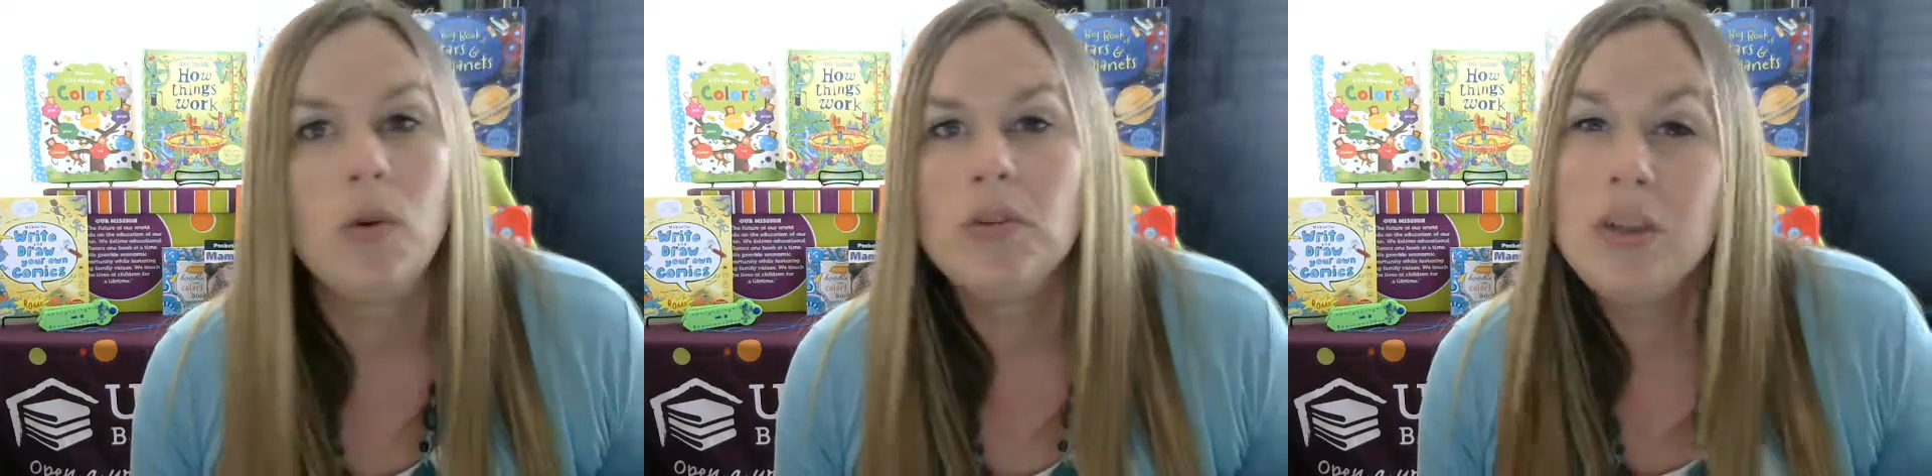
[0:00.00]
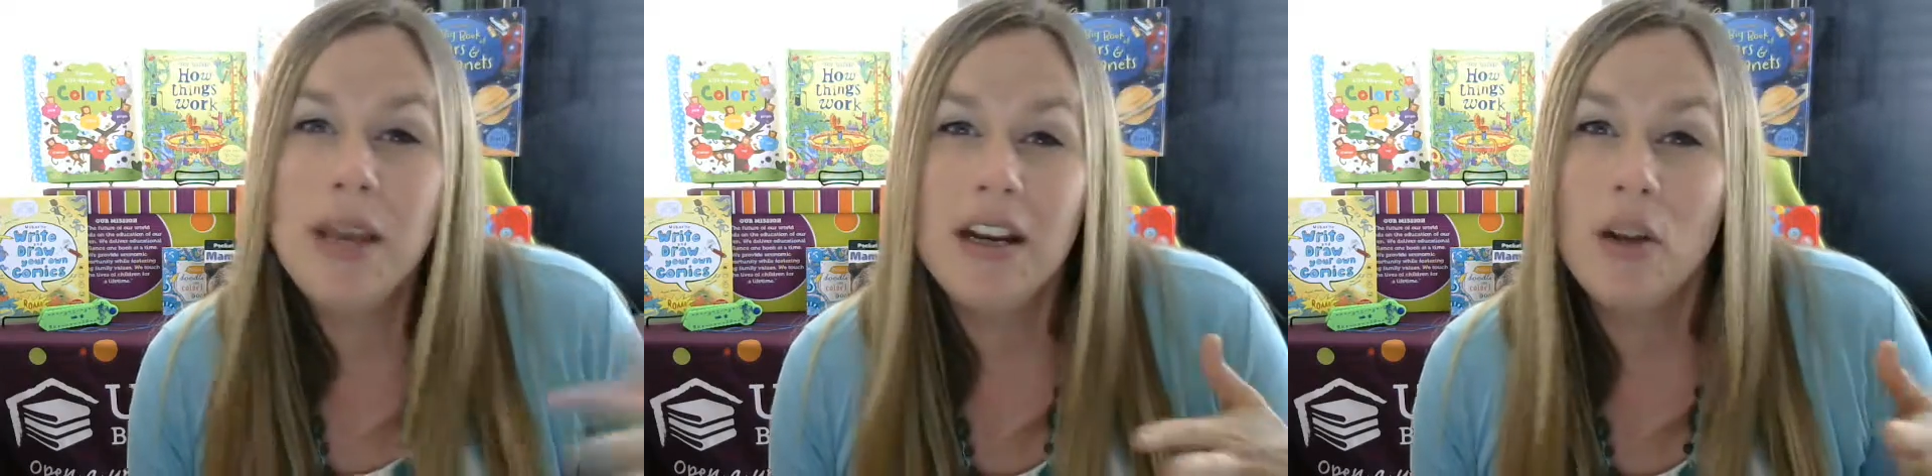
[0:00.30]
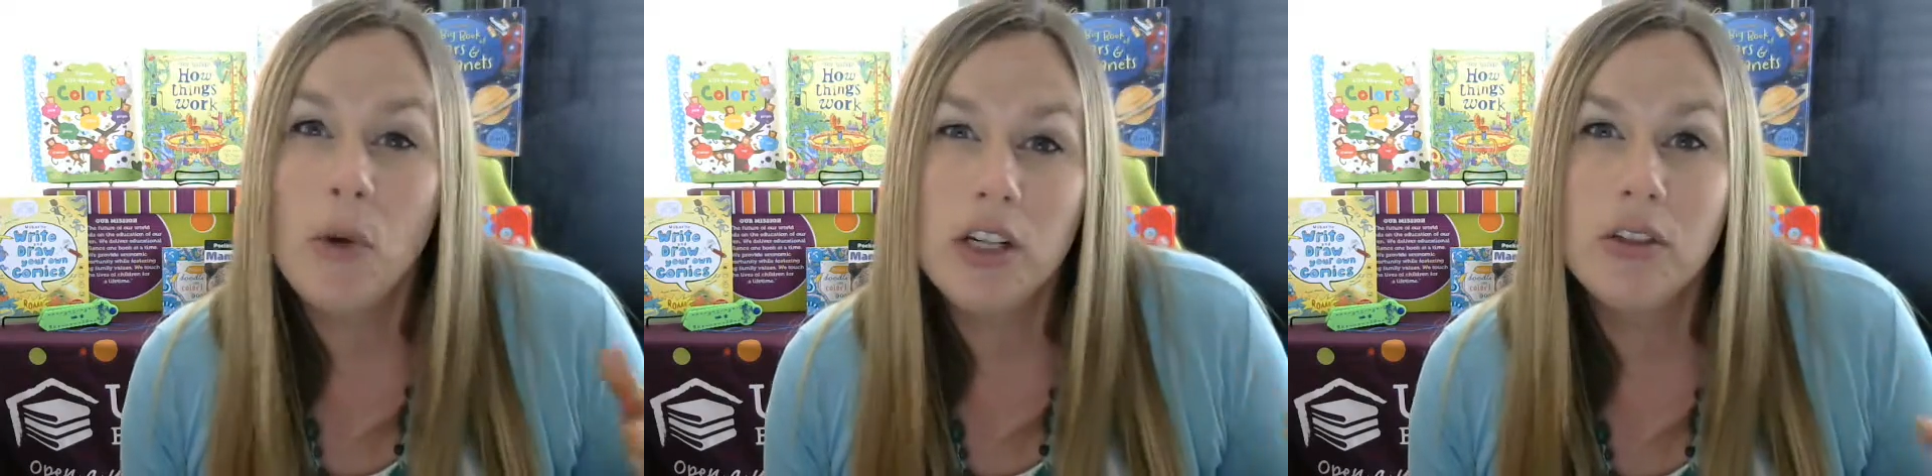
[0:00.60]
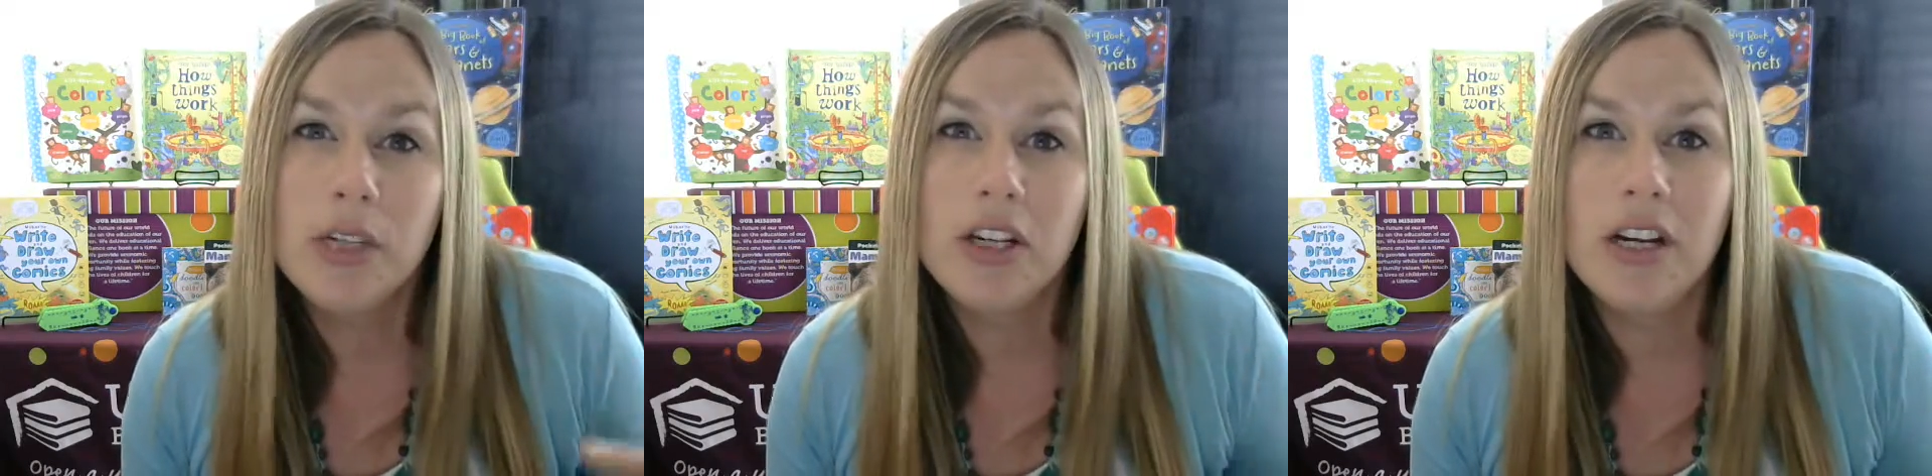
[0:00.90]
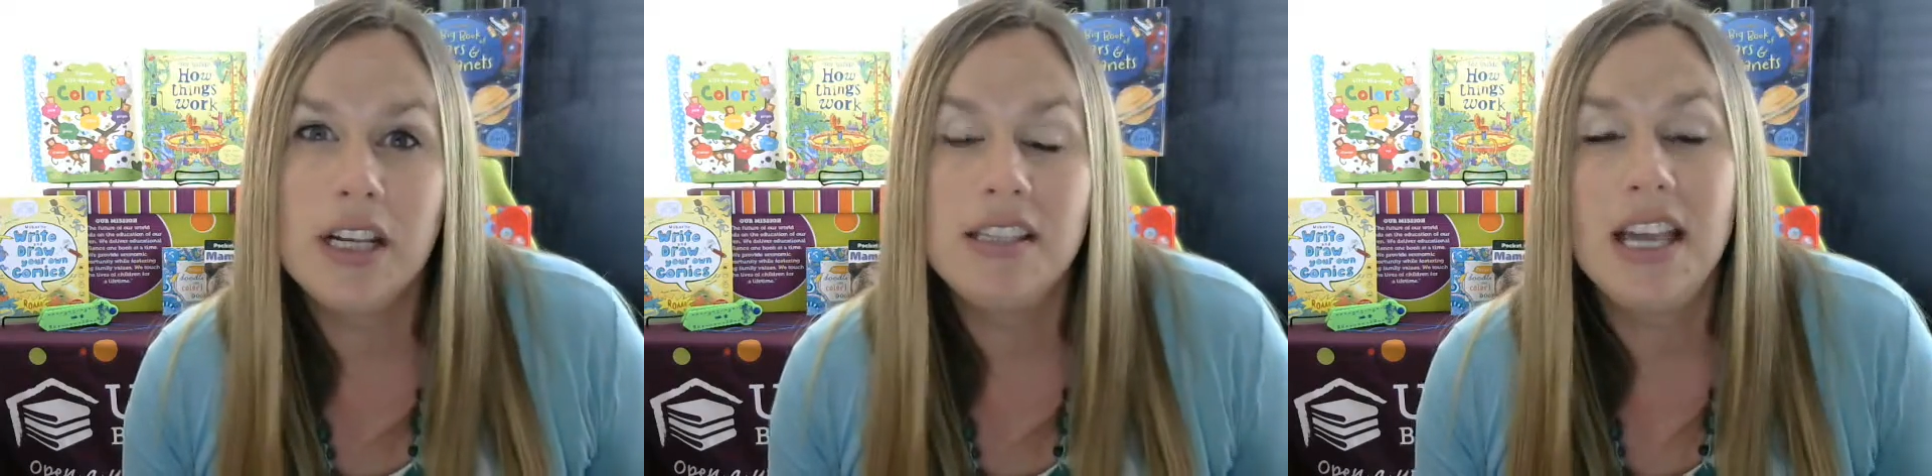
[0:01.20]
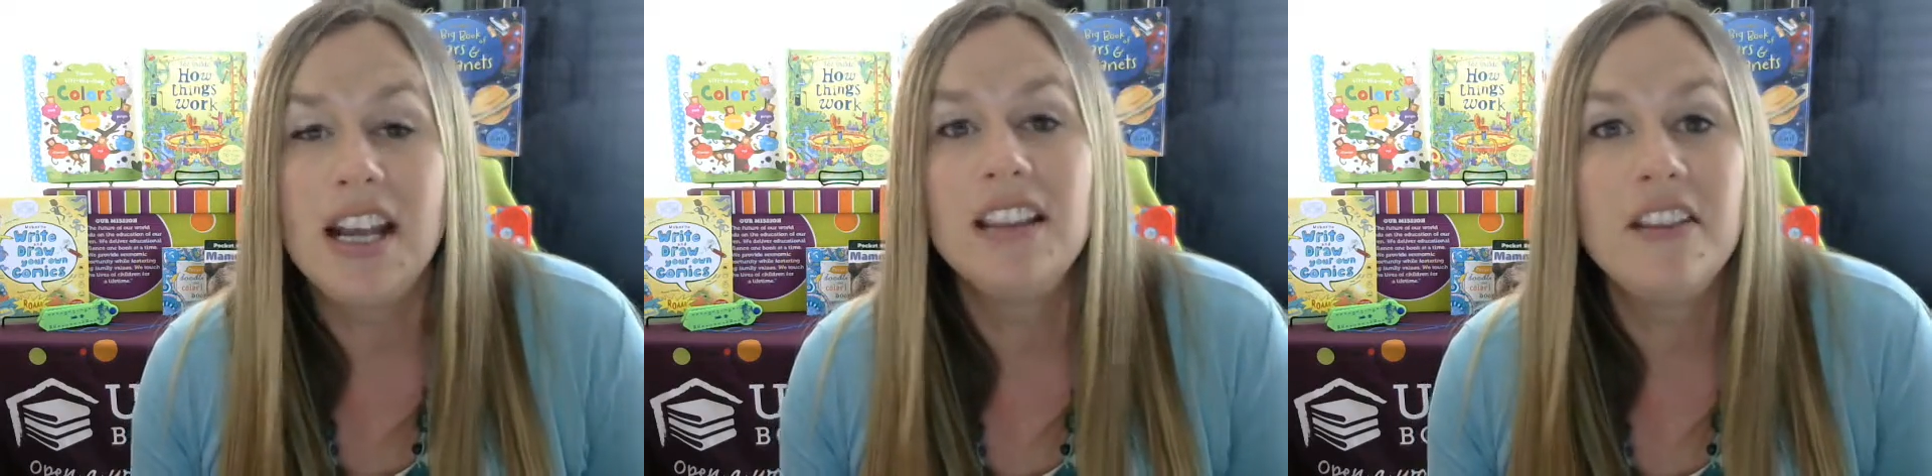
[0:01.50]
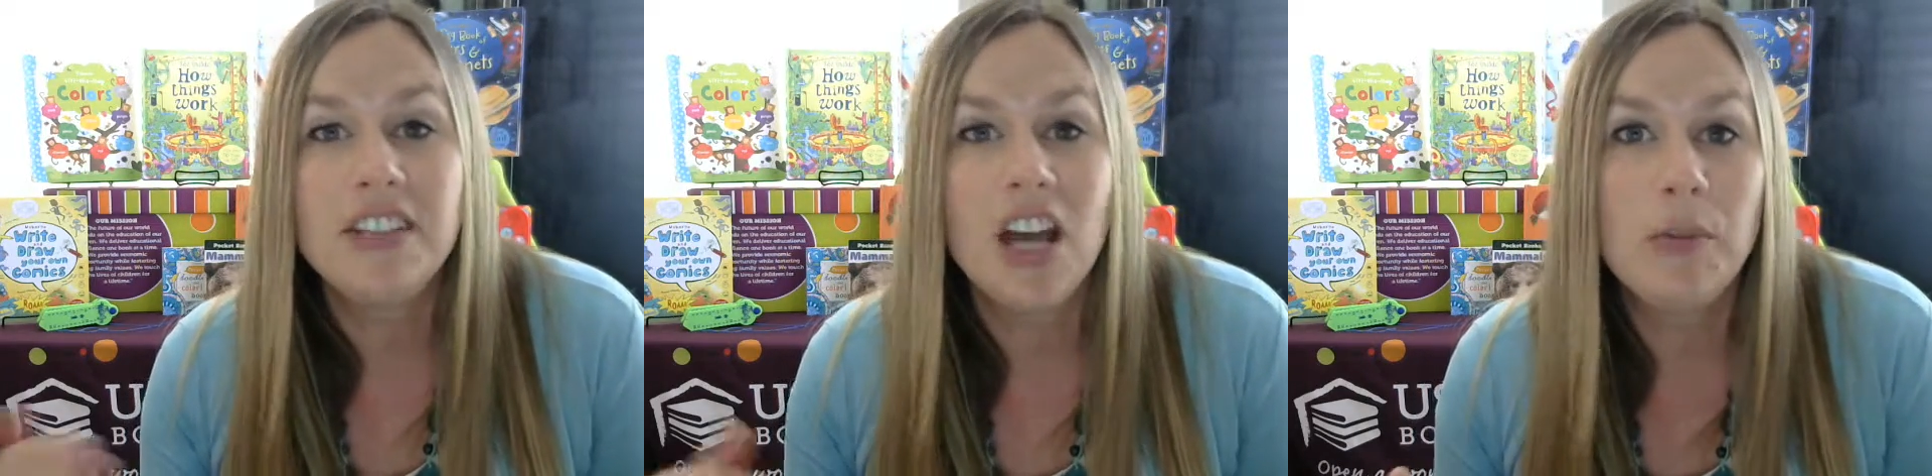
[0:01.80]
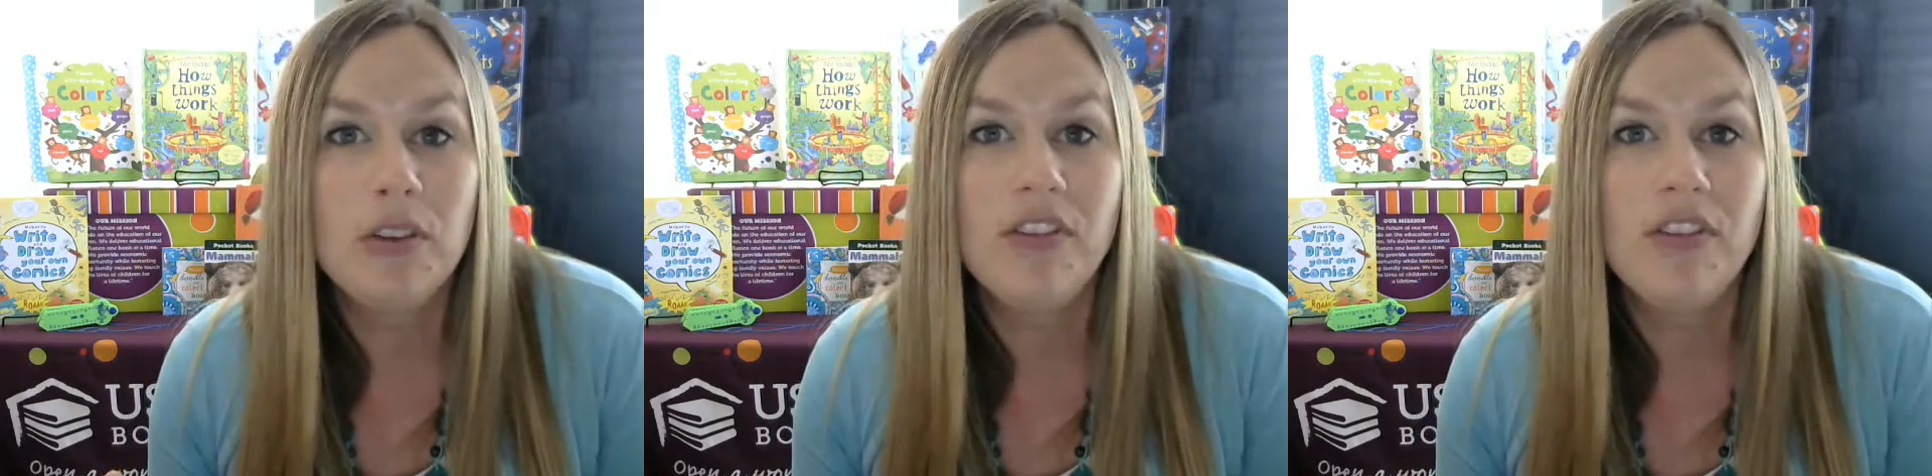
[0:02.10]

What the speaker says: depending on where your reader is, and I'd love to help you